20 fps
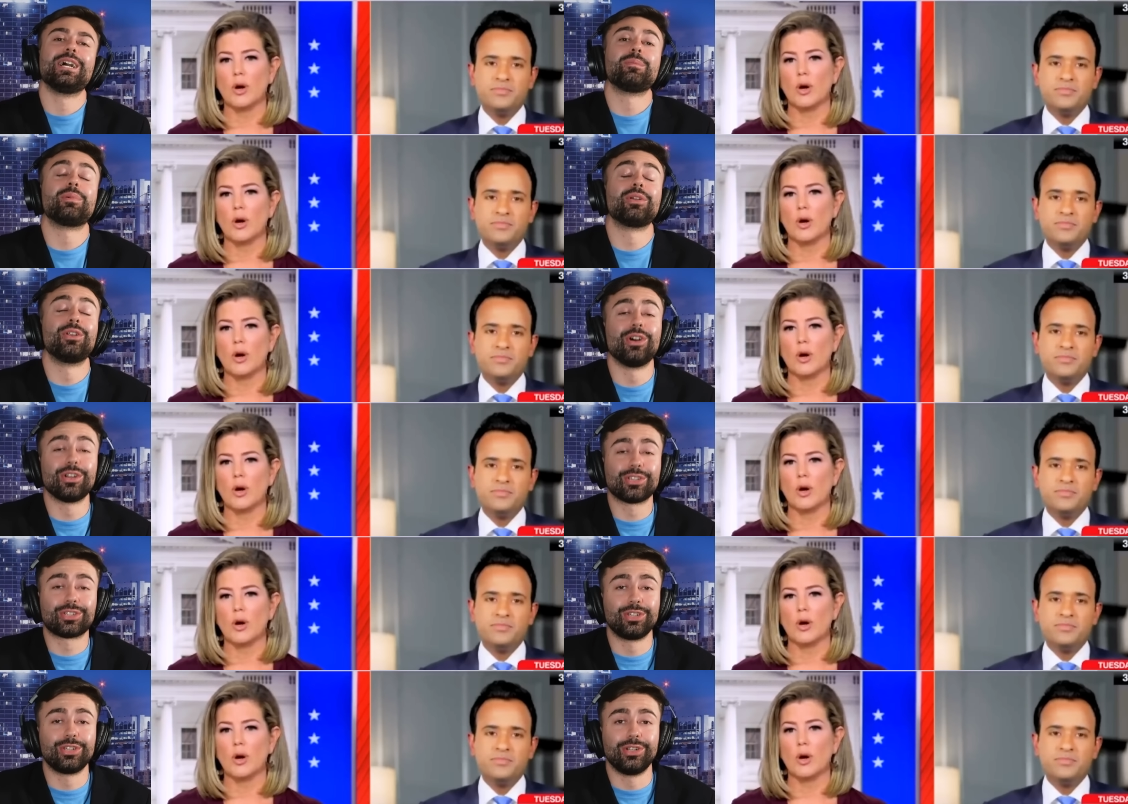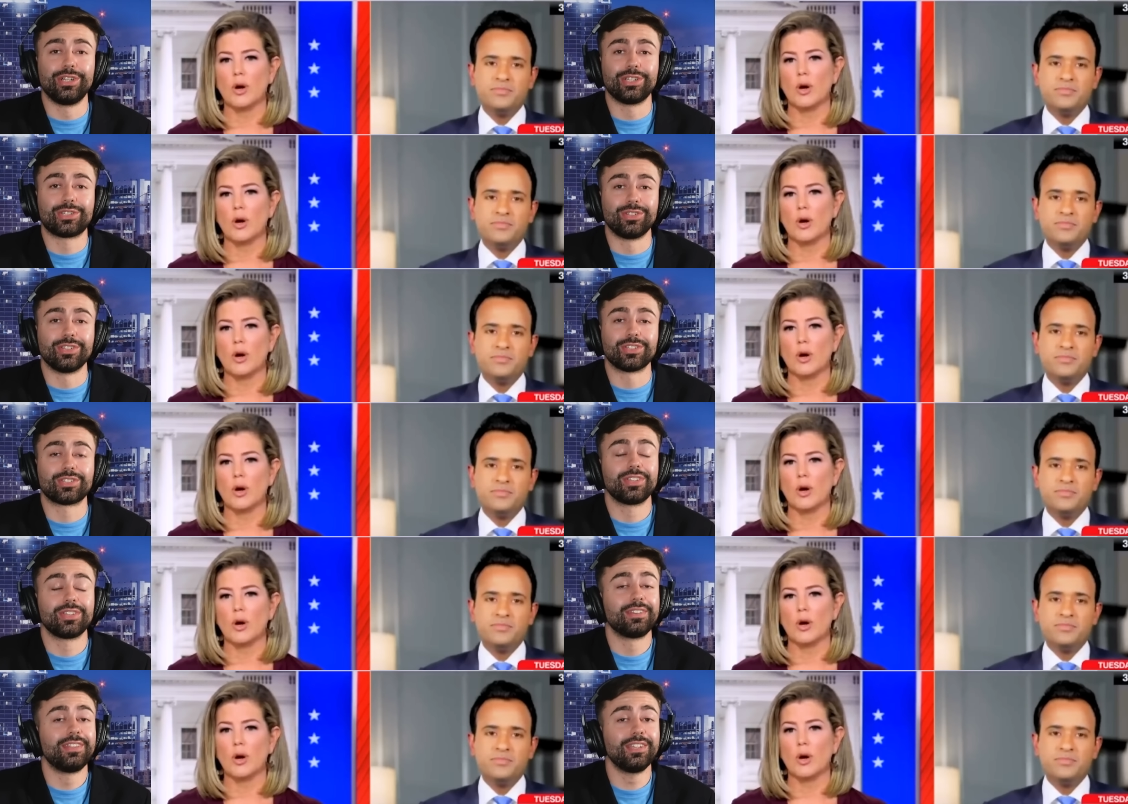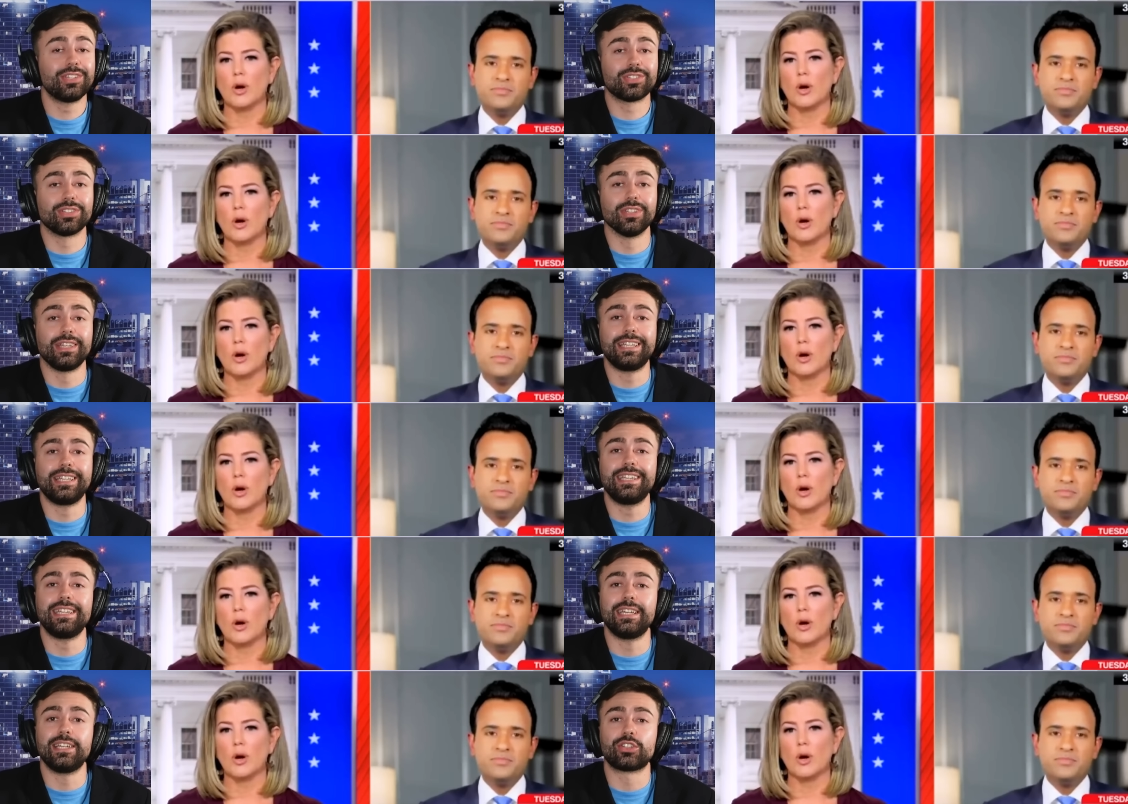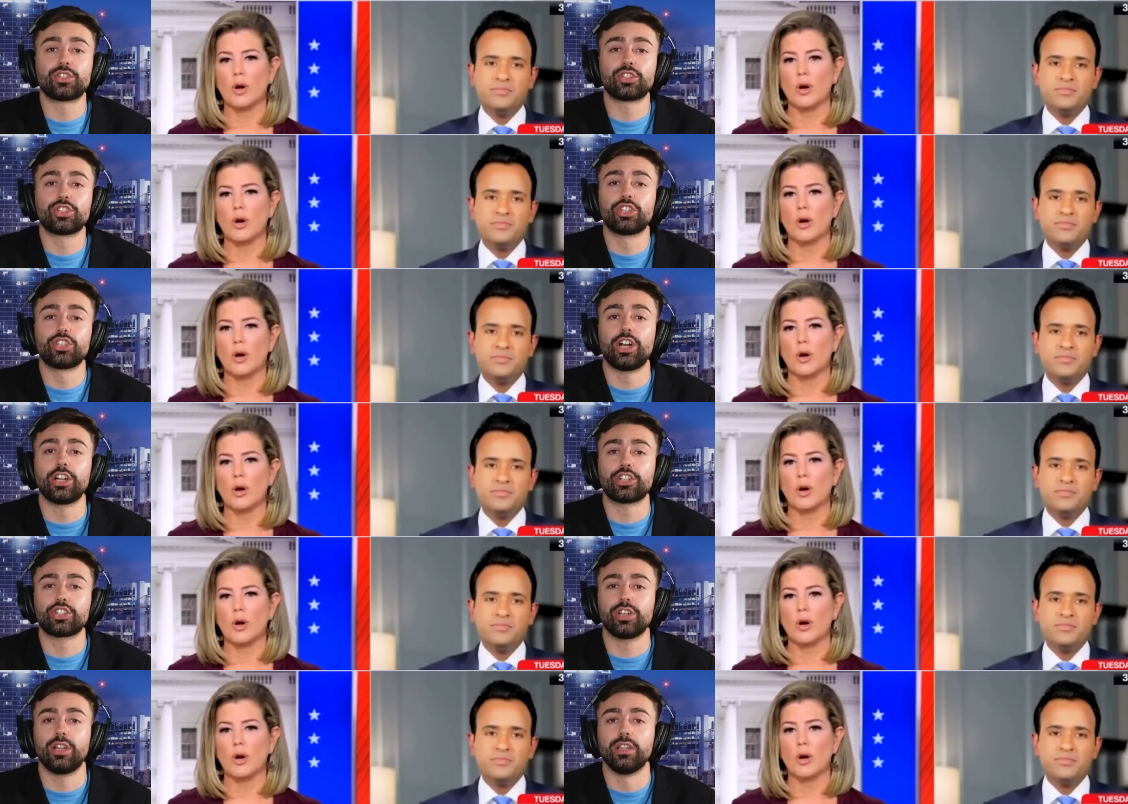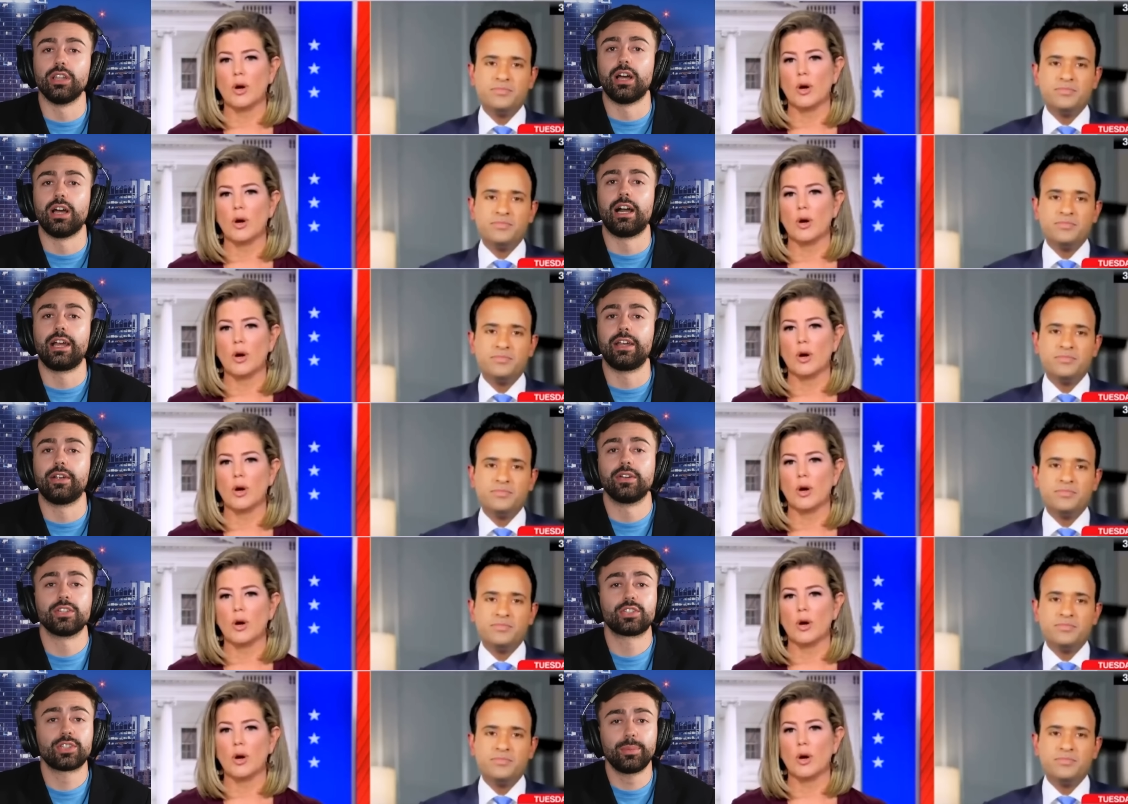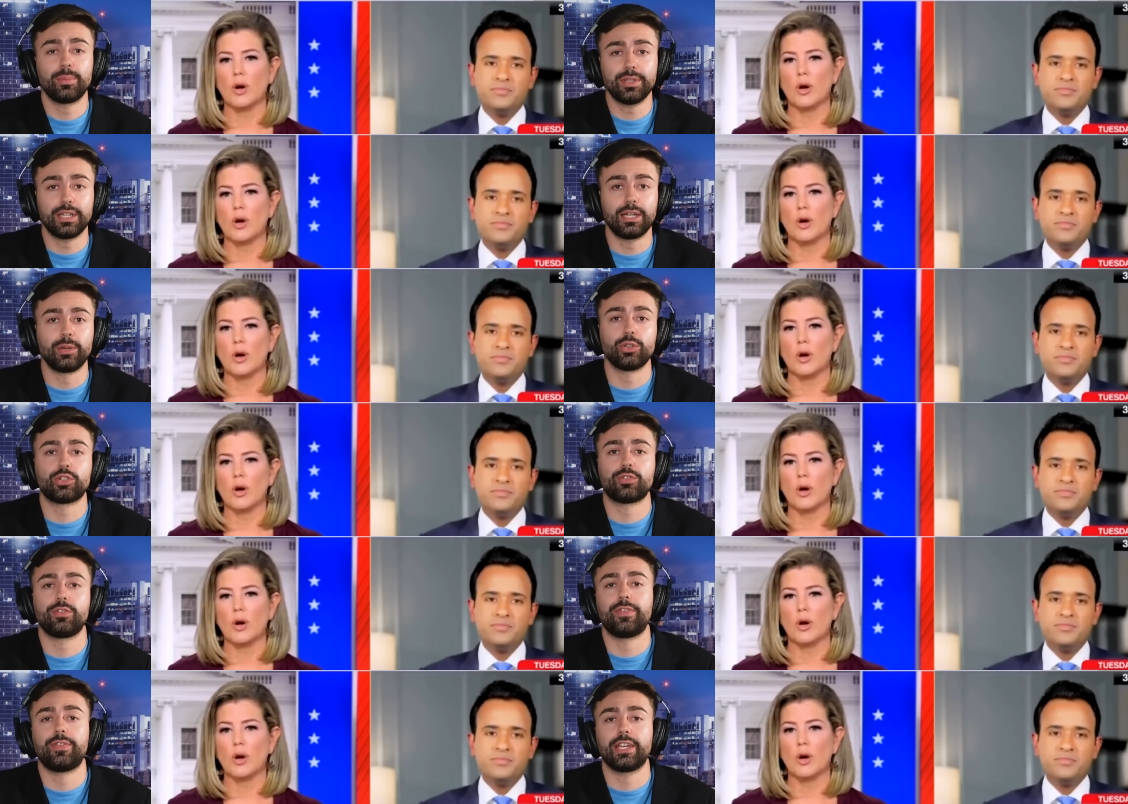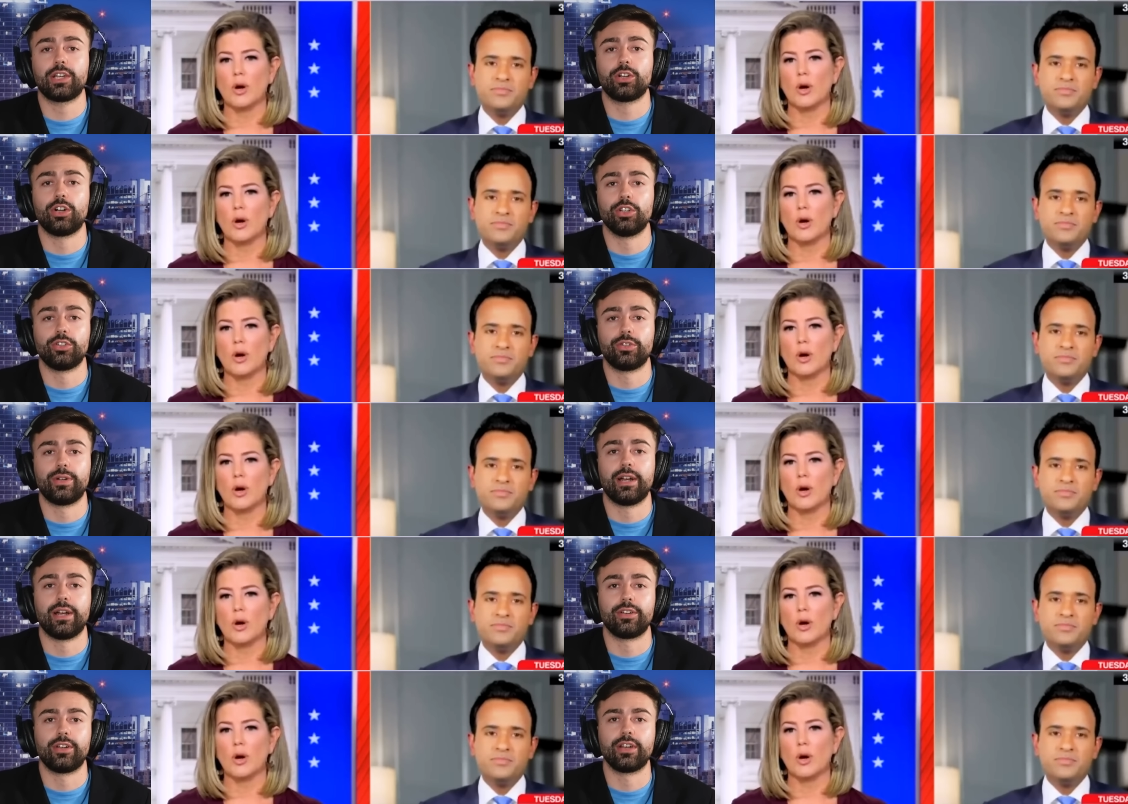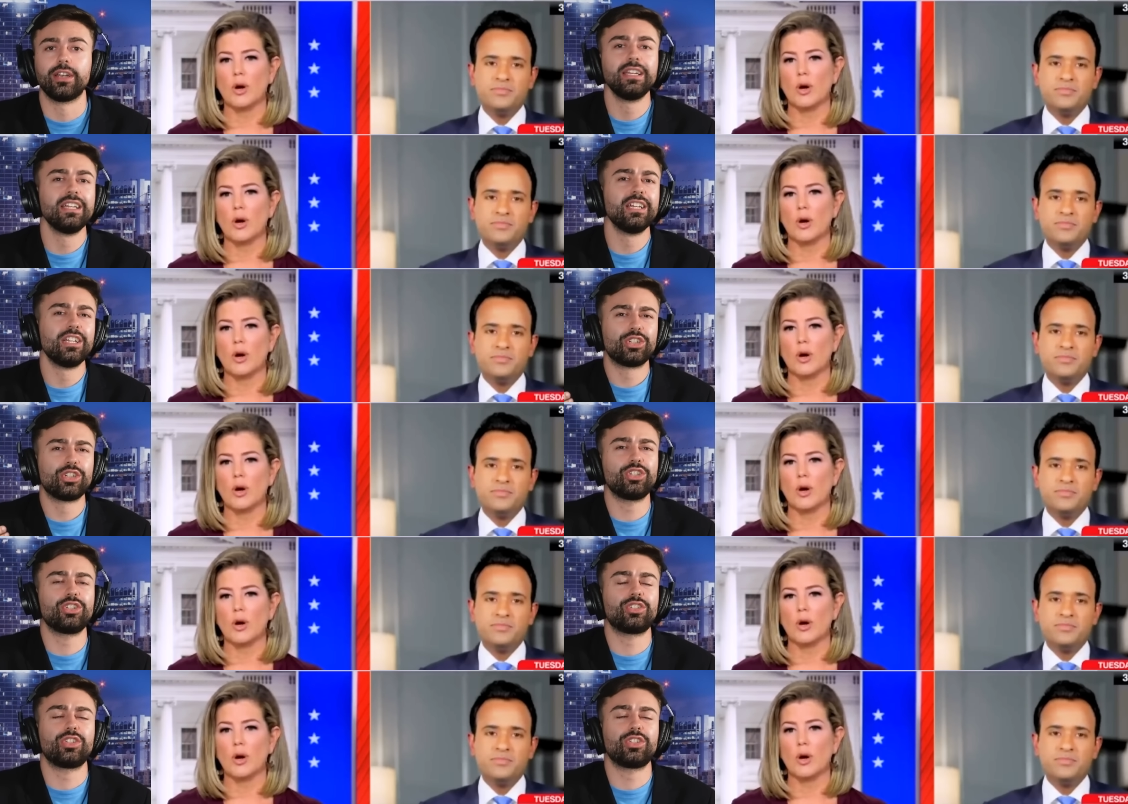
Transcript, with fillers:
Speaker 1: but in all seriousness, this lady is such a liar and something I wish Vivek called her out on. She